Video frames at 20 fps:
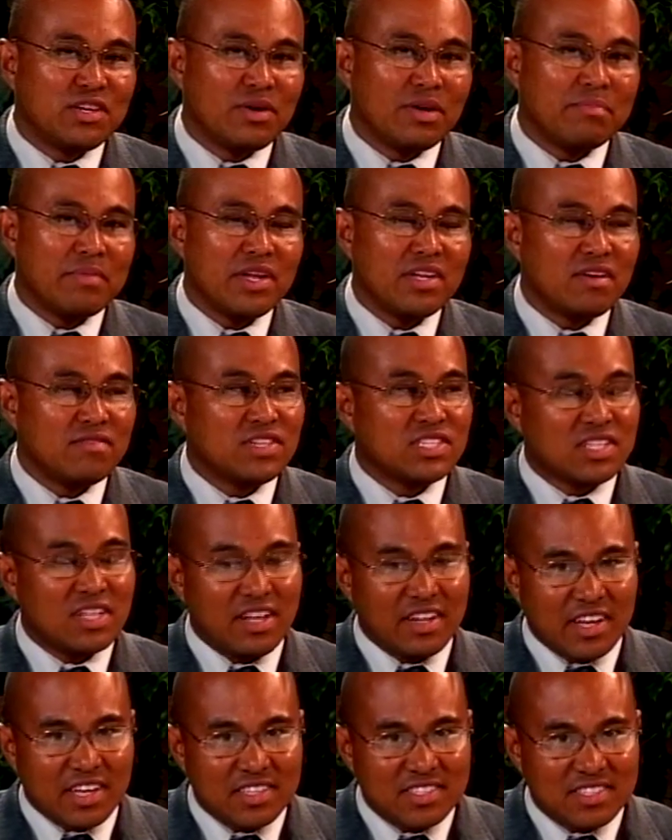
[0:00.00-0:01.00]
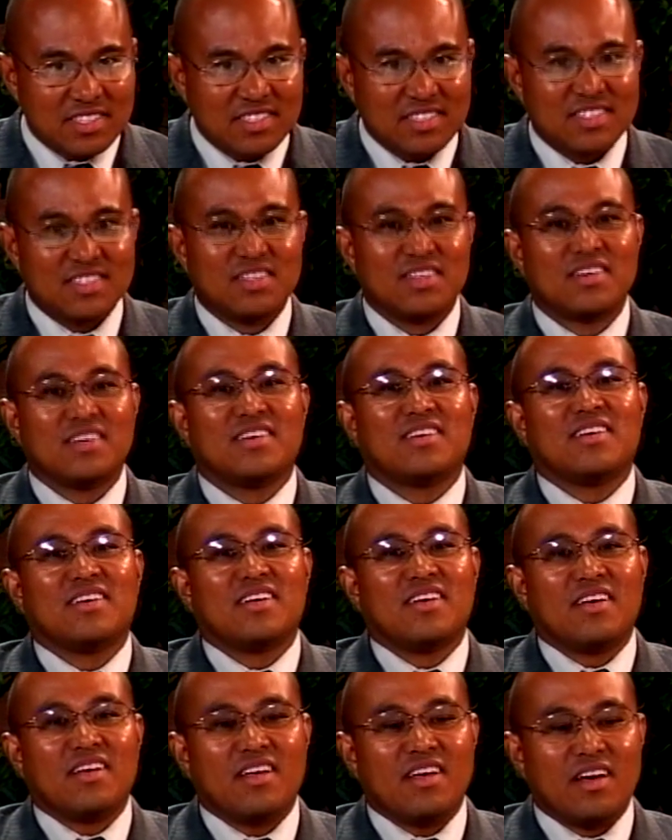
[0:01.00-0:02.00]
in many of these clinics,
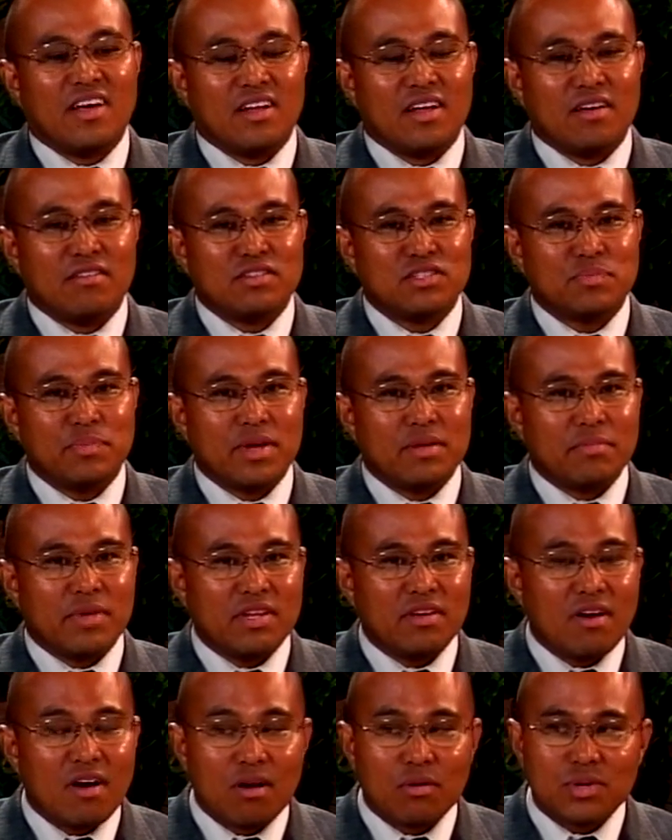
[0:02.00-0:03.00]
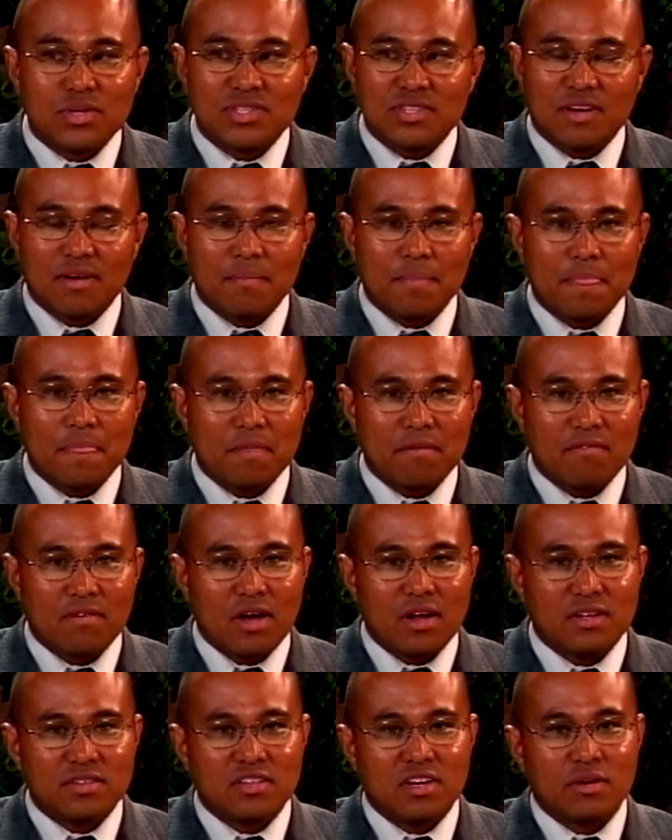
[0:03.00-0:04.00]
and I've spent many hours
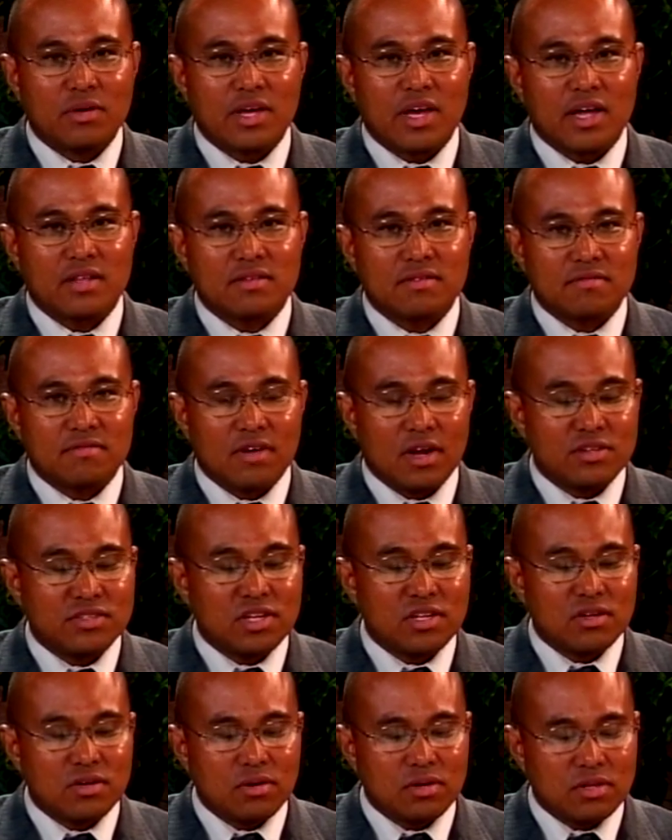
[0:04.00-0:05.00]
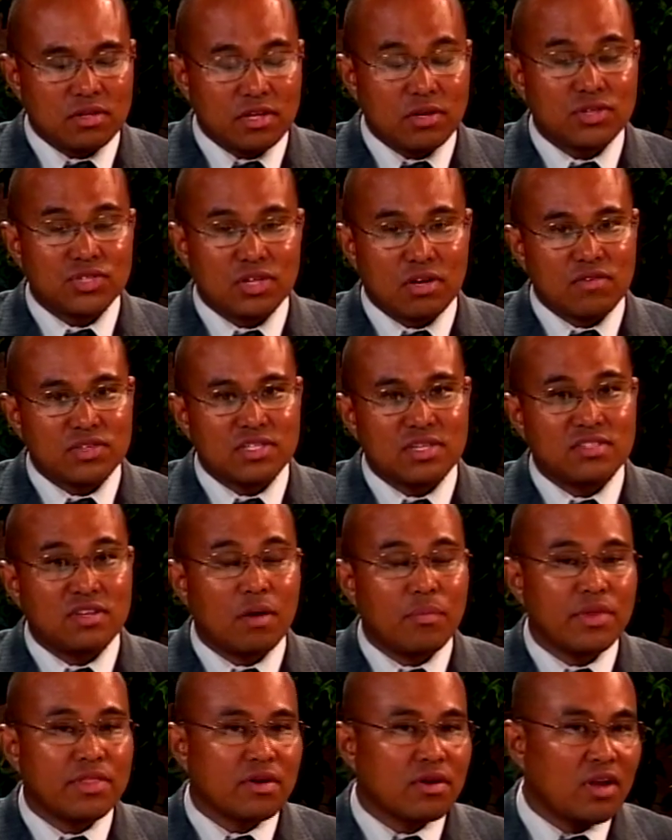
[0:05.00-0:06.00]
volunteering at Volunteer Legal Services,
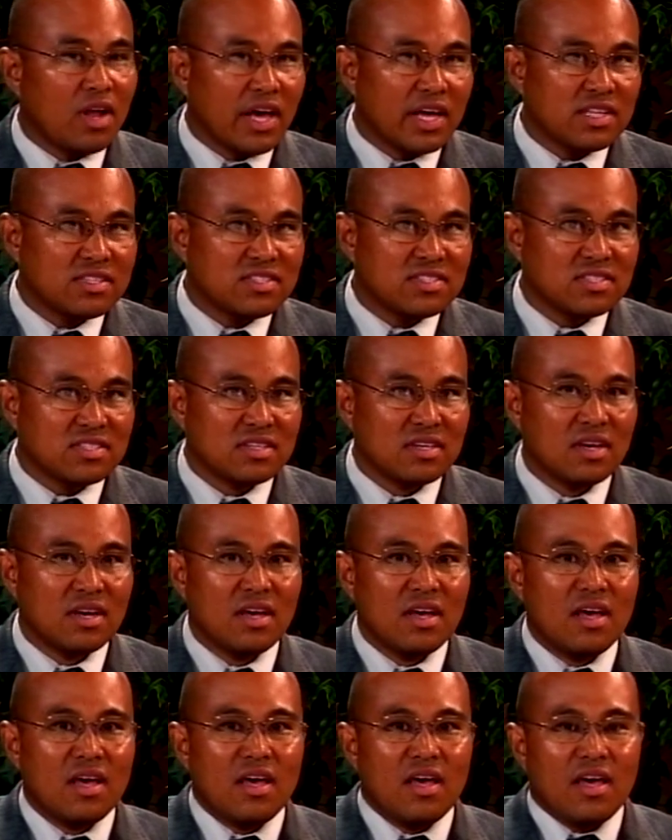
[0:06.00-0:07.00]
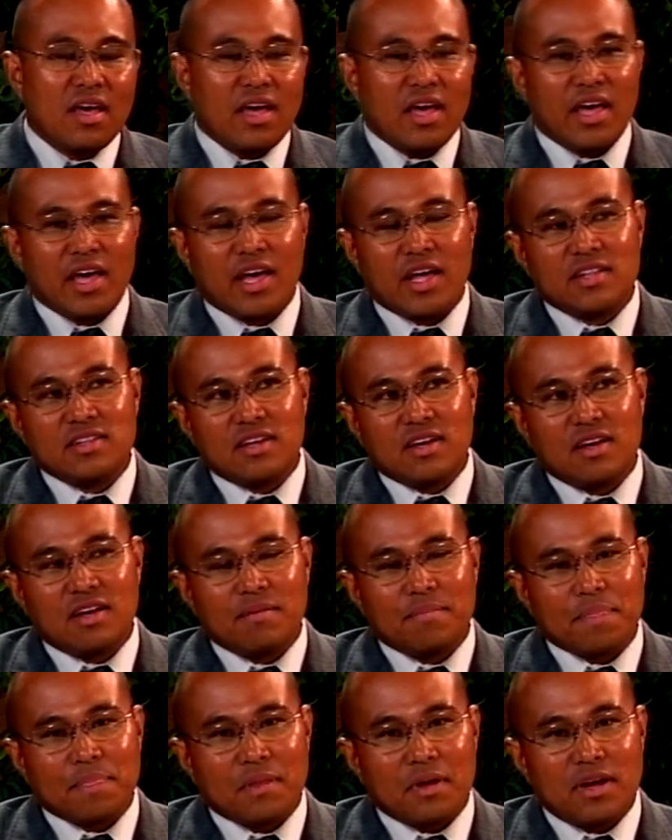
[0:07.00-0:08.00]
helping their clients. And
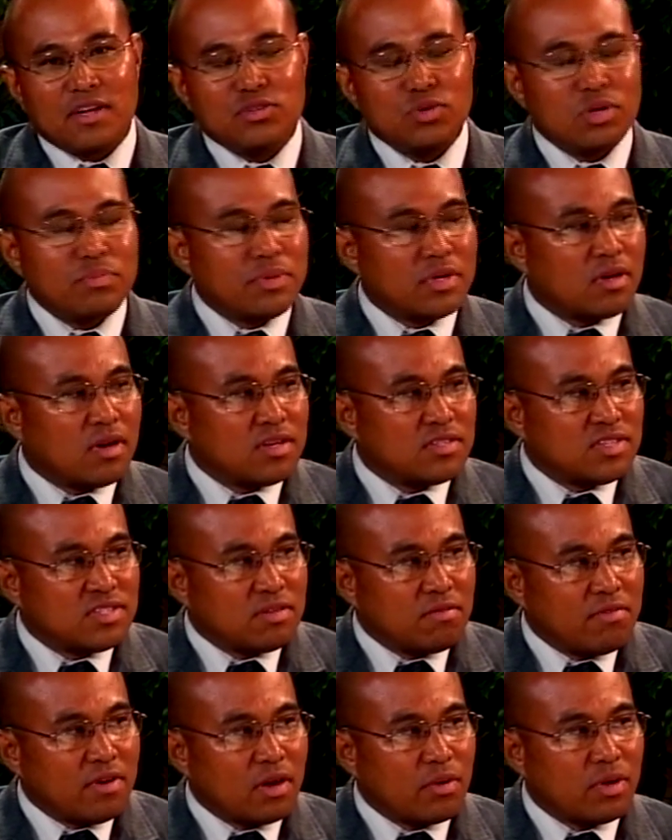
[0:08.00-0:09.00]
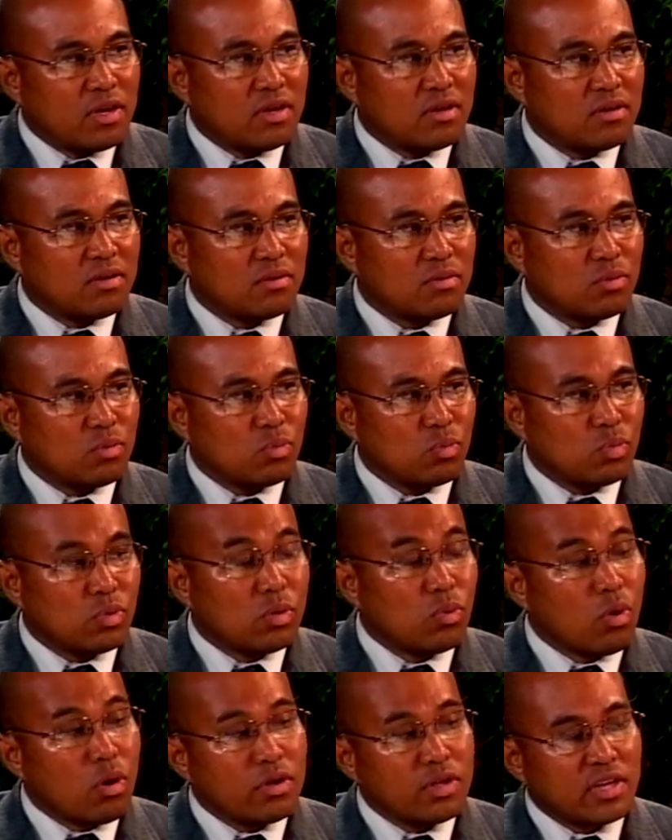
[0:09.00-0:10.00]
I do it because it's a very
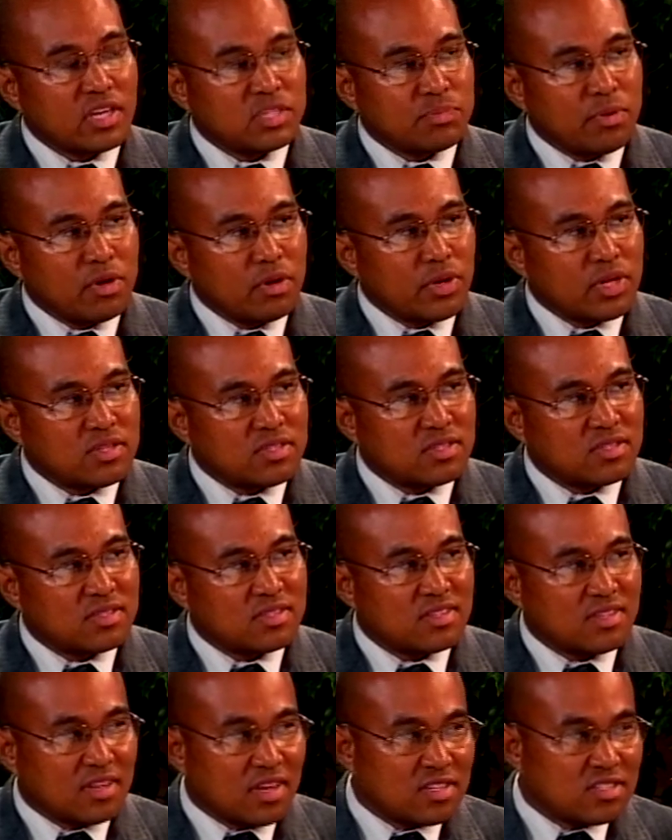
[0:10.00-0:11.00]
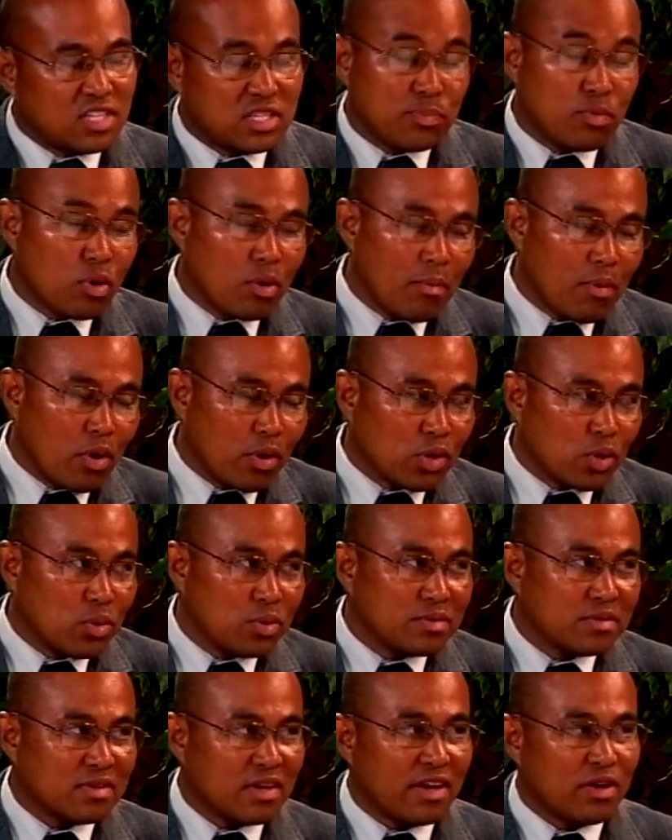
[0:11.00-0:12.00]
rewarding experience. Yes, it's pro bono,
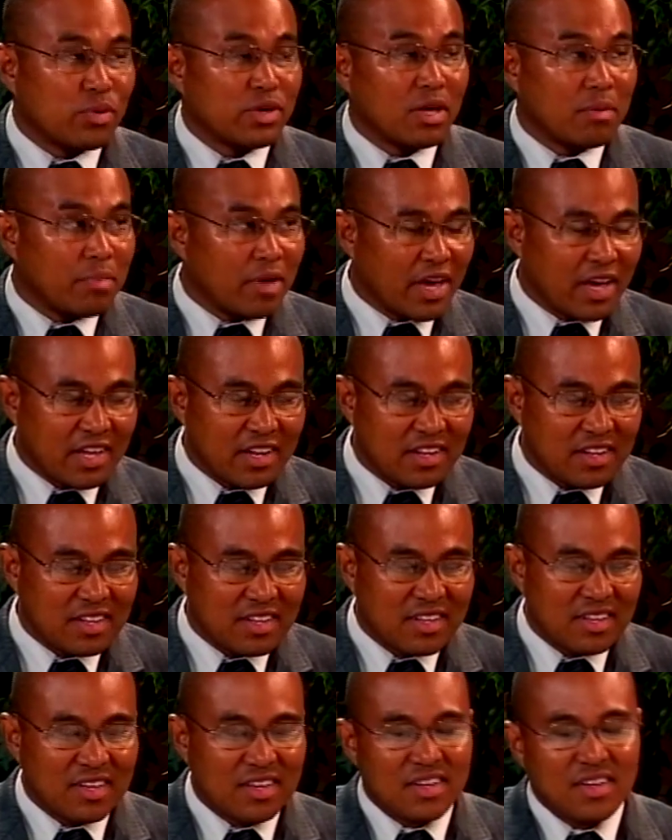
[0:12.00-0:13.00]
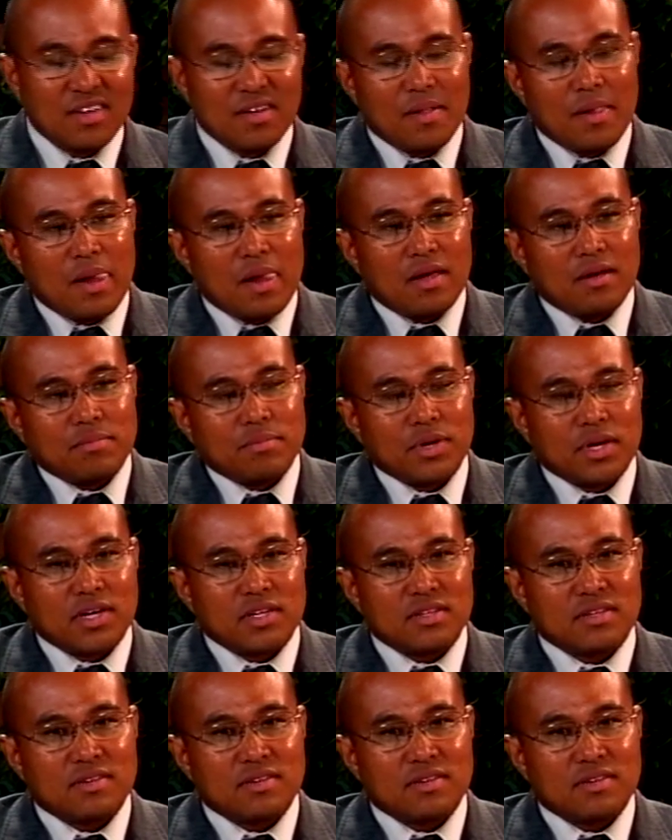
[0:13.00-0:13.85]
I don't get paid, but